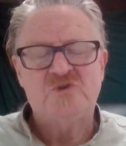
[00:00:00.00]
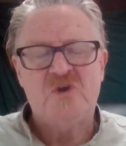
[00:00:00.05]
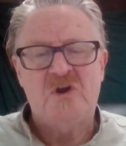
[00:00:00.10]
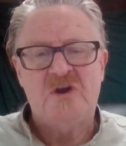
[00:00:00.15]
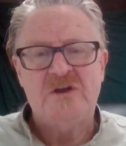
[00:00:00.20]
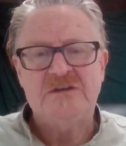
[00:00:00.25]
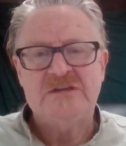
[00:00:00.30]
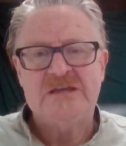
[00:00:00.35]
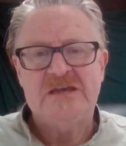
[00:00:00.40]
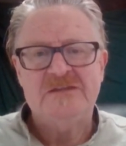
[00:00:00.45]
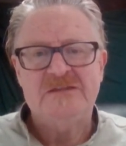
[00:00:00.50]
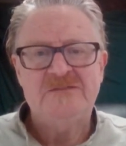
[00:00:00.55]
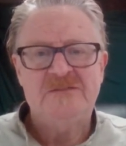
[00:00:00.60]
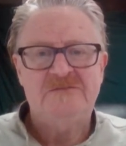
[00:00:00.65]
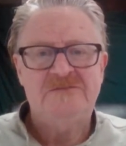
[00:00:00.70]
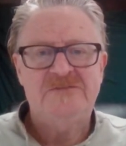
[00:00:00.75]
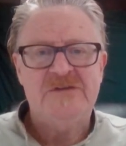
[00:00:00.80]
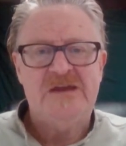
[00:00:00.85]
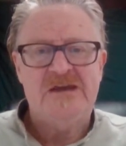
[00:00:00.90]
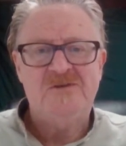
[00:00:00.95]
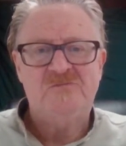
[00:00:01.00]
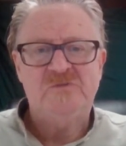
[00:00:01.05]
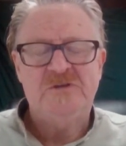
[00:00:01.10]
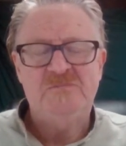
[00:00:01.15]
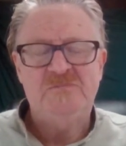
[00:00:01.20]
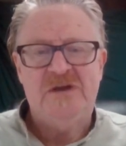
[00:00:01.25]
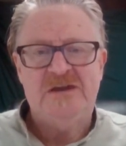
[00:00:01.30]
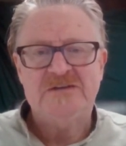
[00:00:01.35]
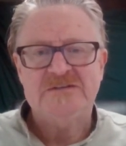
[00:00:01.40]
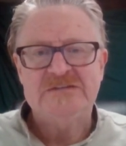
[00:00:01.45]
trying to get the
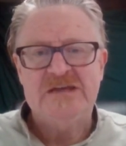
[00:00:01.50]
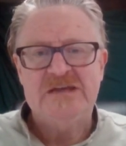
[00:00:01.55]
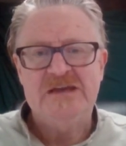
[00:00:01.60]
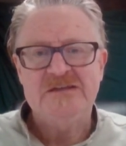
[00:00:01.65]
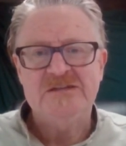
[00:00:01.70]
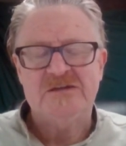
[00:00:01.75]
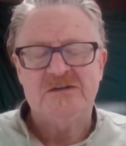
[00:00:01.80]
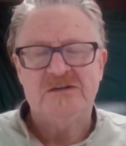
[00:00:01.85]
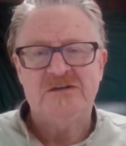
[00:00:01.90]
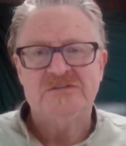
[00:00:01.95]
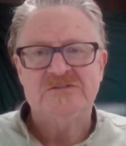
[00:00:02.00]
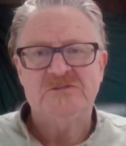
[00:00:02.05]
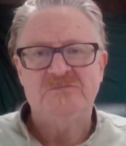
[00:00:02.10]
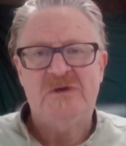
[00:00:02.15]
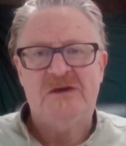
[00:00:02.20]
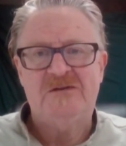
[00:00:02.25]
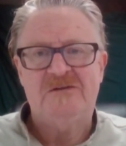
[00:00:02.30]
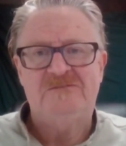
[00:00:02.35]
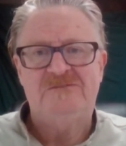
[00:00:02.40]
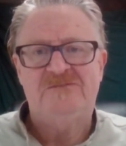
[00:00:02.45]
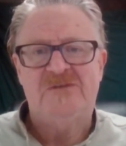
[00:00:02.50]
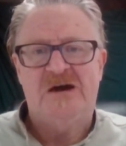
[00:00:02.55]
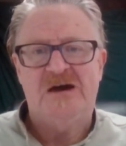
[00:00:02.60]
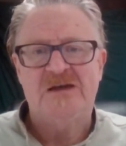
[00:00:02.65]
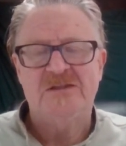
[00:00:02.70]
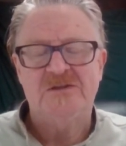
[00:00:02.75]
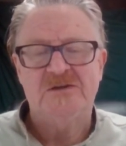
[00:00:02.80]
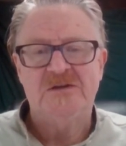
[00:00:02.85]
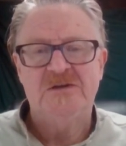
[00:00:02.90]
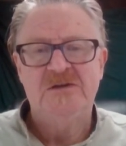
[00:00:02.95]
family back together. It's about a
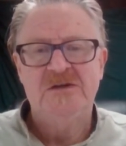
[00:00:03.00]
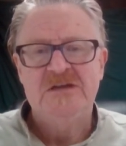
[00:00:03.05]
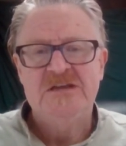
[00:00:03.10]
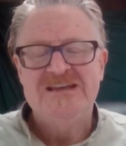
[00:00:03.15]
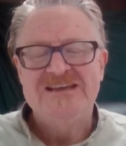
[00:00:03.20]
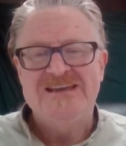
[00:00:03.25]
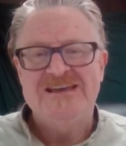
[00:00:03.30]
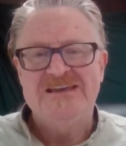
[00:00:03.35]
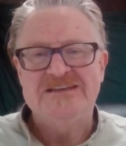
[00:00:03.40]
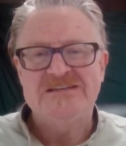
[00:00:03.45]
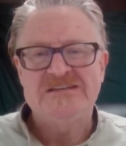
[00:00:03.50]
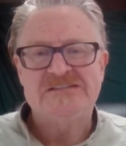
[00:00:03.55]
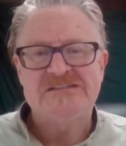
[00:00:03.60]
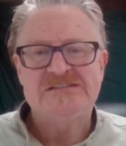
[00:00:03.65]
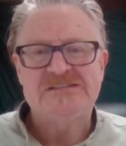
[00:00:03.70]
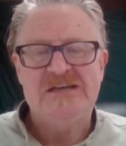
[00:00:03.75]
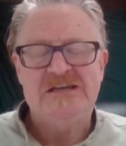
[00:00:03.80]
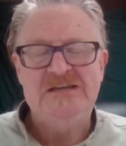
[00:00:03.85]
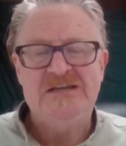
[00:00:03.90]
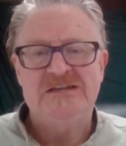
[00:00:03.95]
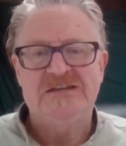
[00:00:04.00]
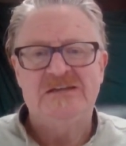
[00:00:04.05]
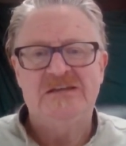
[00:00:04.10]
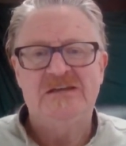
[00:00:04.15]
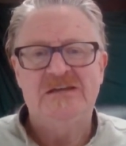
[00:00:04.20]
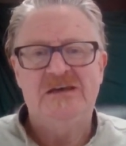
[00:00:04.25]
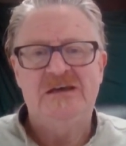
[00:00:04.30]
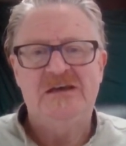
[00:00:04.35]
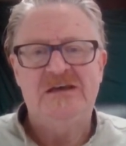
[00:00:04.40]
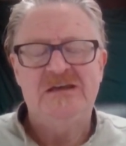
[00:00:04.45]
father and a son.
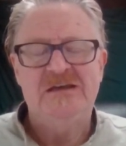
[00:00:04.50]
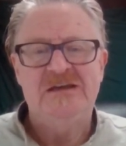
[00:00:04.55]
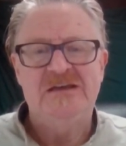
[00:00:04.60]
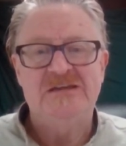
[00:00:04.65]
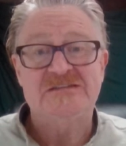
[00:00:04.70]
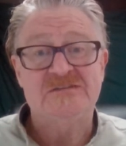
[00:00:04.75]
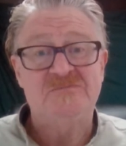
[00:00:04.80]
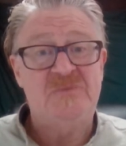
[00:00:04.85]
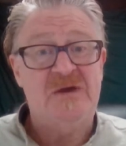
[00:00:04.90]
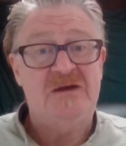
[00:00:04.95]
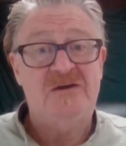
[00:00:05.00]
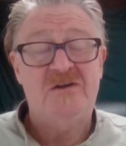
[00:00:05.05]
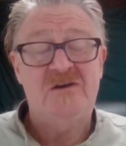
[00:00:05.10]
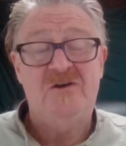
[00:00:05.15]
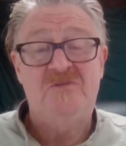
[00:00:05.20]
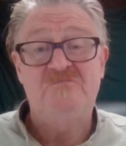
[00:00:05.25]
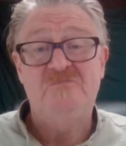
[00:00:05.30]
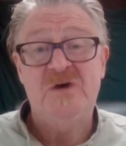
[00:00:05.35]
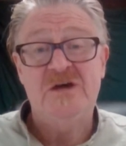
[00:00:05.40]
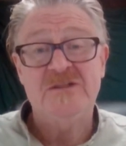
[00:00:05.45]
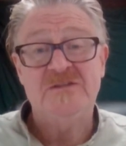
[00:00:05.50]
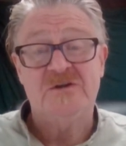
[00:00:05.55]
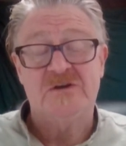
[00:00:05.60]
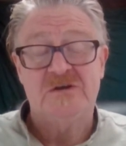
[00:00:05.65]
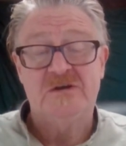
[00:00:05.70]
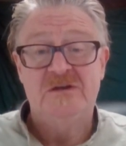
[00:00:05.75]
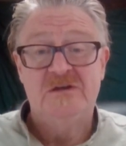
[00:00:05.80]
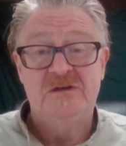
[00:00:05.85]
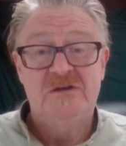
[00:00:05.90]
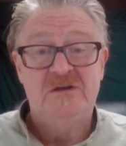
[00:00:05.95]
It's about a
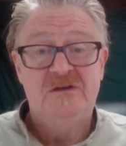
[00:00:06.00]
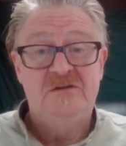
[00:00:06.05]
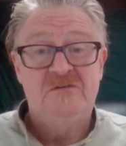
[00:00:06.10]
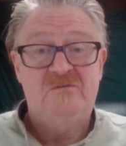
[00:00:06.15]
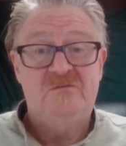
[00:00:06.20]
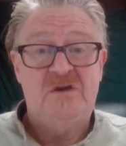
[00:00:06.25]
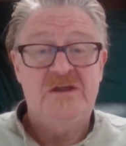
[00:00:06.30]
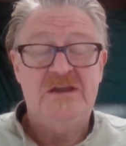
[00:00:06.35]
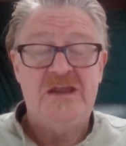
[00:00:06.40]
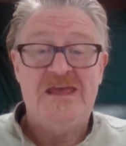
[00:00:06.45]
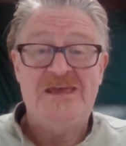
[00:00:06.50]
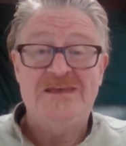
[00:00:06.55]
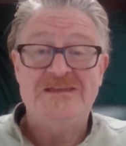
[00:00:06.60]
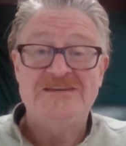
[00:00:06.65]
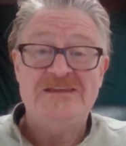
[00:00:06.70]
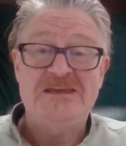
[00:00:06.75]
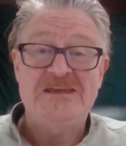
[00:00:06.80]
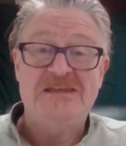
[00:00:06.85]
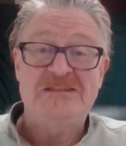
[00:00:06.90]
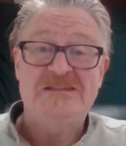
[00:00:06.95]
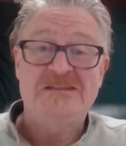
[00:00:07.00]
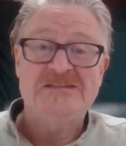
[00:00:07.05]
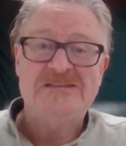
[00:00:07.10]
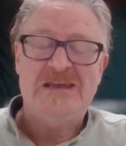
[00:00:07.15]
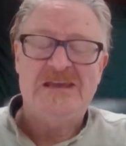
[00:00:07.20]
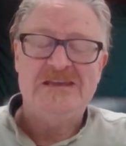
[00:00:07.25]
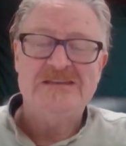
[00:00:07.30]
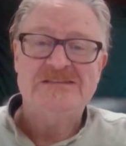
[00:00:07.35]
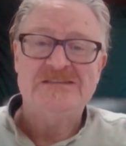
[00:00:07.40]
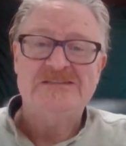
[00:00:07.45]
mother, right? And in
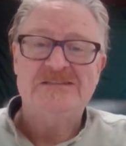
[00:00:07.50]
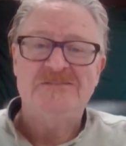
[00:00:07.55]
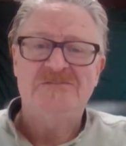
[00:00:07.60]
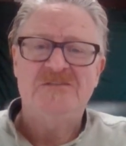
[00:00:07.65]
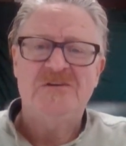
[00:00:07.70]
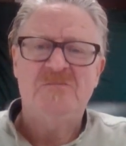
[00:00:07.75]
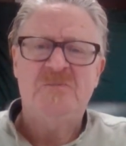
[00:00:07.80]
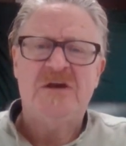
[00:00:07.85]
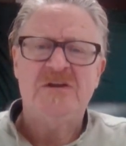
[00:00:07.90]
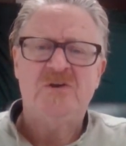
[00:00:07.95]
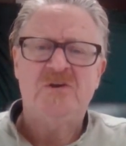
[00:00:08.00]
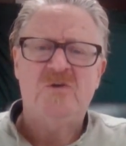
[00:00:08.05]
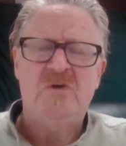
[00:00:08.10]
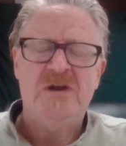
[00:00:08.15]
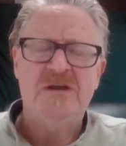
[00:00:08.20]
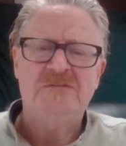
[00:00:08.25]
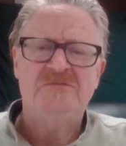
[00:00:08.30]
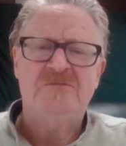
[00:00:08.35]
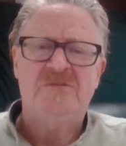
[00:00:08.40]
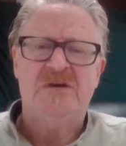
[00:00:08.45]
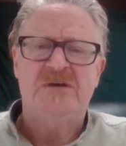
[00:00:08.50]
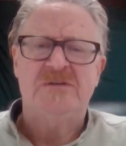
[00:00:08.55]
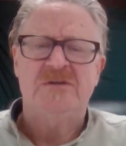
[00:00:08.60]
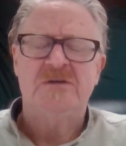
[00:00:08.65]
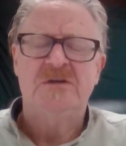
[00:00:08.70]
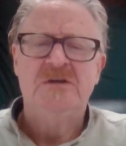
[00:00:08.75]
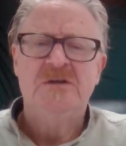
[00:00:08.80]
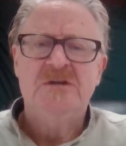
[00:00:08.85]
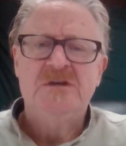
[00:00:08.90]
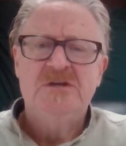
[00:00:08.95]
this case, it's even about a
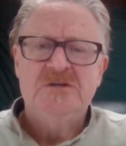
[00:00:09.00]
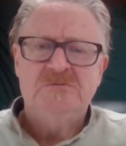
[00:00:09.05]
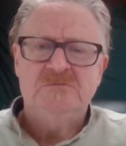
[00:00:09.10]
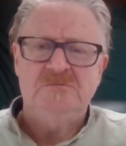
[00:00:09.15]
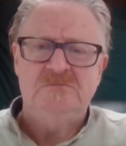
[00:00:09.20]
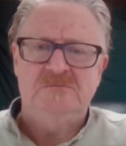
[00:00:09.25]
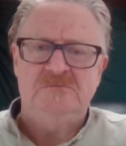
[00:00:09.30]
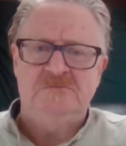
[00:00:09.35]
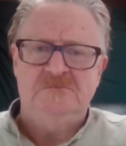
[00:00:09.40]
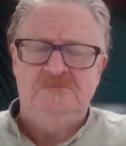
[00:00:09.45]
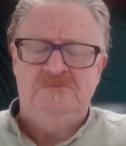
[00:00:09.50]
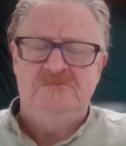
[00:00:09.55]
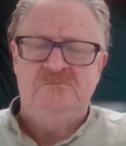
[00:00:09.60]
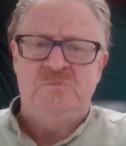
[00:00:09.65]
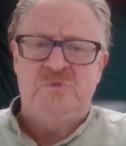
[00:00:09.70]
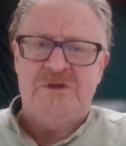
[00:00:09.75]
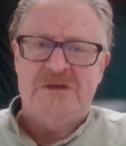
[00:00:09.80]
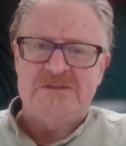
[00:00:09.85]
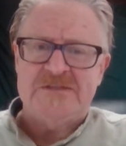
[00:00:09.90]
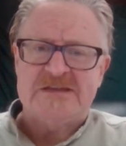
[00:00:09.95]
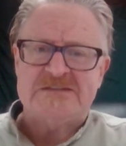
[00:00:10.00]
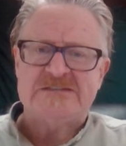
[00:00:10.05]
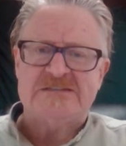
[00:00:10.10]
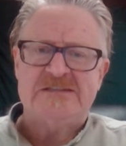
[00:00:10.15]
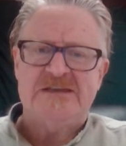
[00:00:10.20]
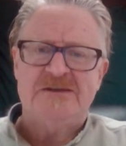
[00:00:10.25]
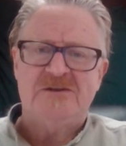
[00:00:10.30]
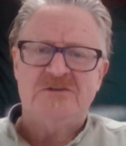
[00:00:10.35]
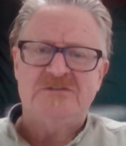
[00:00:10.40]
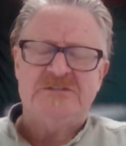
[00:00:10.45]
grandfather, and
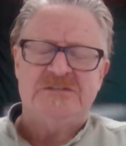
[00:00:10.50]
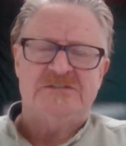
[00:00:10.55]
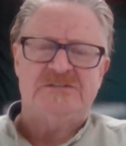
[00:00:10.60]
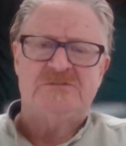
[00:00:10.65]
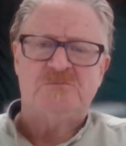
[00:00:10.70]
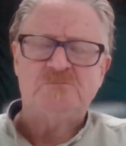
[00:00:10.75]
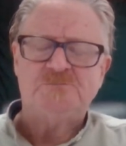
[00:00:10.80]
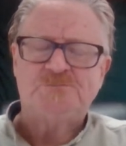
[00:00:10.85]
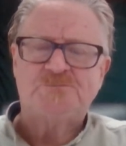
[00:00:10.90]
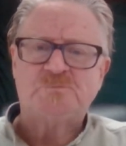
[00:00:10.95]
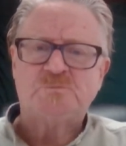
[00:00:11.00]
that's Laertes.